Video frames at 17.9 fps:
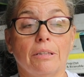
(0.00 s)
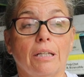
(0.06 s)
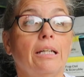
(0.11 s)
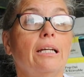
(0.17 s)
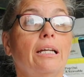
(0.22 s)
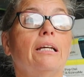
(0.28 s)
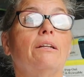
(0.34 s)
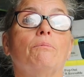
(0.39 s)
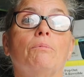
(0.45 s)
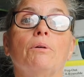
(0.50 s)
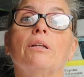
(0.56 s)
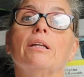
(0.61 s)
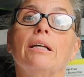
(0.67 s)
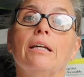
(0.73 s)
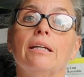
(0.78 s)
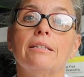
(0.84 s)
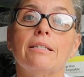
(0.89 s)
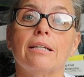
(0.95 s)
It
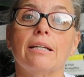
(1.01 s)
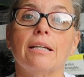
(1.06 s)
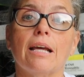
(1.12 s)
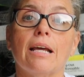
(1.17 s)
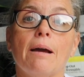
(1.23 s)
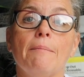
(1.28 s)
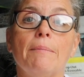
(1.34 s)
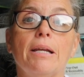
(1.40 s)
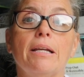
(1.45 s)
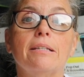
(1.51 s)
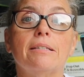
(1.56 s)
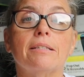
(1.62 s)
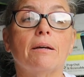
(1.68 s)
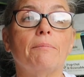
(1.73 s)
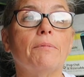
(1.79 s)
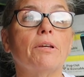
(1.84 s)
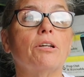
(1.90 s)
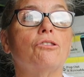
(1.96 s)
really isn't. I mean, in
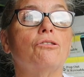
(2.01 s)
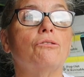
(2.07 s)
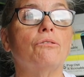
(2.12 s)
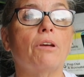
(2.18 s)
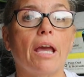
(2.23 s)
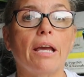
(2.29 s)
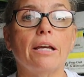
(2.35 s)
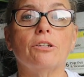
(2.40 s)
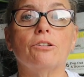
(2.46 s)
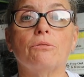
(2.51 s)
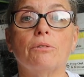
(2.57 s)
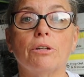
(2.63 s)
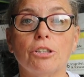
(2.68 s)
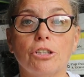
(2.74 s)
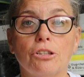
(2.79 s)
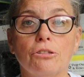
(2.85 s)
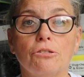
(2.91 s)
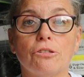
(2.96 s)
some things you can do
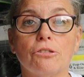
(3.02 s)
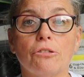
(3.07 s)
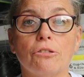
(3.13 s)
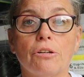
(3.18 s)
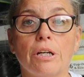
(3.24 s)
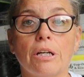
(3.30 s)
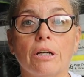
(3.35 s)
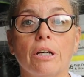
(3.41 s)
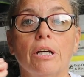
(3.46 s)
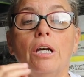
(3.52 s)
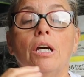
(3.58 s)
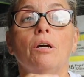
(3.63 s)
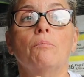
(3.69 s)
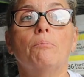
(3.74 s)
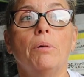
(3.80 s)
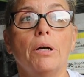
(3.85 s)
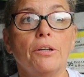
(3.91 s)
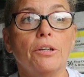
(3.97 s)
on a shoestring,
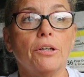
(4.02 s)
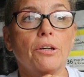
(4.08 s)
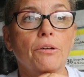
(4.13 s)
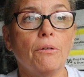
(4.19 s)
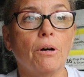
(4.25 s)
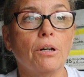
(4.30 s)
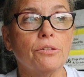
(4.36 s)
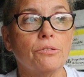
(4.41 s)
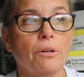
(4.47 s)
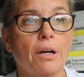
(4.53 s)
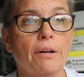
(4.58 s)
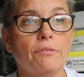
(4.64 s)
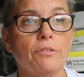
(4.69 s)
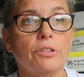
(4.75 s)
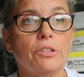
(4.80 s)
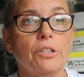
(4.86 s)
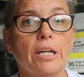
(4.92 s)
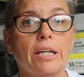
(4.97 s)
but you also
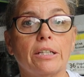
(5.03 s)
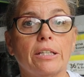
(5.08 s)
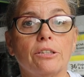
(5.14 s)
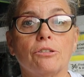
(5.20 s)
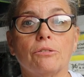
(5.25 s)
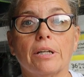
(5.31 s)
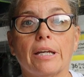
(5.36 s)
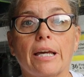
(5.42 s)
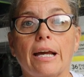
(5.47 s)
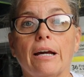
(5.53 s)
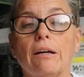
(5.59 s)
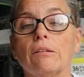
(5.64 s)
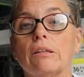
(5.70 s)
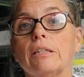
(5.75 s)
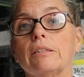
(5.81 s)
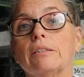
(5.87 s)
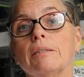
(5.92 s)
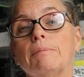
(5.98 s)
have to take into
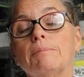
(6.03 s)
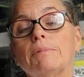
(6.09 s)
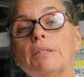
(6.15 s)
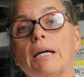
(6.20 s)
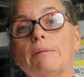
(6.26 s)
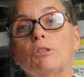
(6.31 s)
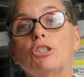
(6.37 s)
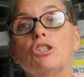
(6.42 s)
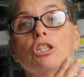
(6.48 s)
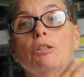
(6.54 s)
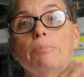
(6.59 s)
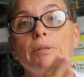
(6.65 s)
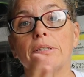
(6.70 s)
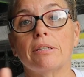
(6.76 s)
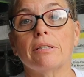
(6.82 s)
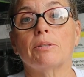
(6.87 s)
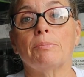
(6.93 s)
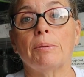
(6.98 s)
account that sometimes cheap
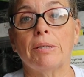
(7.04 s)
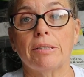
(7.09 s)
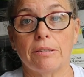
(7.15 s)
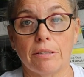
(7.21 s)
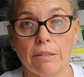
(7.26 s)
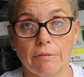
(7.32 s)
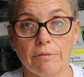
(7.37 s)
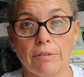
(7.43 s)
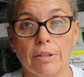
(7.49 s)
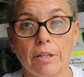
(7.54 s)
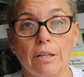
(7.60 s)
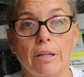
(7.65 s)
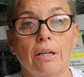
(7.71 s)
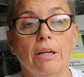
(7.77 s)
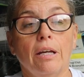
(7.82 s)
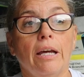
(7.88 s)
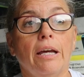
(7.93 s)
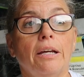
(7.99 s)
is expensive.
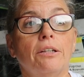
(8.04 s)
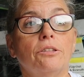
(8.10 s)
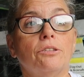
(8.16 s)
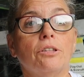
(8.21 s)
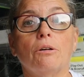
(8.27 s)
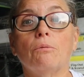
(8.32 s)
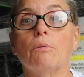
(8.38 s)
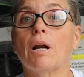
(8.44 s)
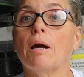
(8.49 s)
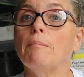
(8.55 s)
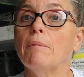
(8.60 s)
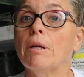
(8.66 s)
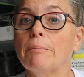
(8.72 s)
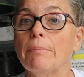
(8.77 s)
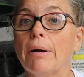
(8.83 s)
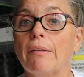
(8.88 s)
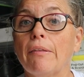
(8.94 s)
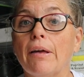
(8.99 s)
And so what I
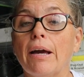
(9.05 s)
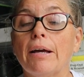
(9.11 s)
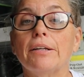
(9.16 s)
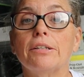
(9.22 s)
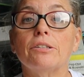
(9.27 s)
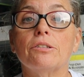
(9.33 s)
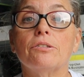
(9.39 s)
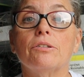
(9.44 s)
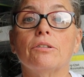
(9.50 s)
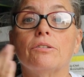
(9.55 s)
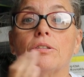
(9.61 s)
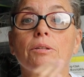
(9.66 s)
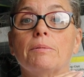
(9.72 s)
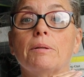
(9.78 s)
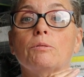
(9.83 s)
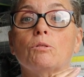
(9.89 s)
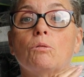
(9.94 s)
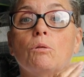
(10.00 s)
mean by that is
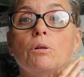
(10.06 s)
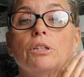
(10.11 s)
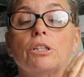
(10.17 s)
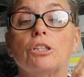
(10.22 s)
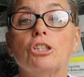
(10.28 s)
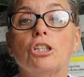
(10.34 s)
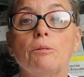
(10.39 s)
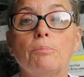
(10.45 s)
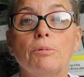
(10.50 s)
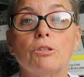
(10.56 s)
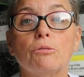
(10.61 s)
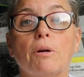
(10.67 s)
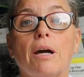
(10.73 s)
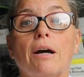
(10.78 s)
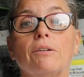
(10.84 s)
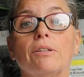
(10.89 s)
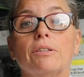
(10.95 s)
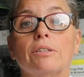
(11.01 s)
sometimes going the cheapest
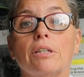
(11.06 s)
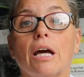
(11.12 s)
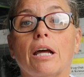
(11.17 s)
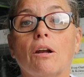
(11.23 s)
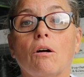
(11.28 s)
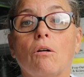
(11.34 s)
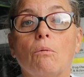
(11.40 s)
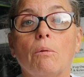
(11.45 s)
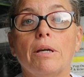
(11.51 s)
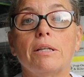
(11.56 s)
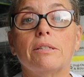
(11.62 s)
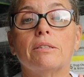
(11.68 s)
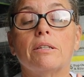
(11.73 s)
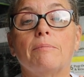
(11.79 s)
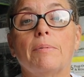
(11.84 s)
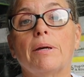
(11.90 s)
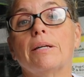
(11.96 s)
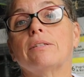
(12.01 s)
route is not
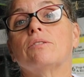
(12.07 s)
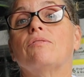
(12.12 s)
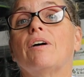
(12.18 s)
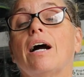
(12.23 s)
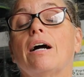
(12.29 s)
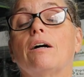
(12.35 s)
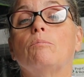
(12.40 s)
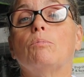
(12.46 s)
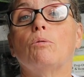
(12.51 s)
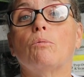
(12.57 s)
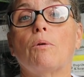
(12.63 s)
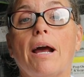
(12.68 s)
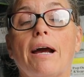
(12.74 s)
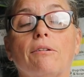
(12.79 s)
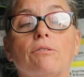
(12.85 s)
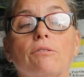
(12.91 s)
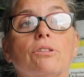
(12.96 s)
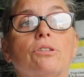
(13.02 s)
always the best viable
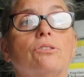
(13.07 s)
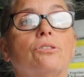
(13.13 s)
route.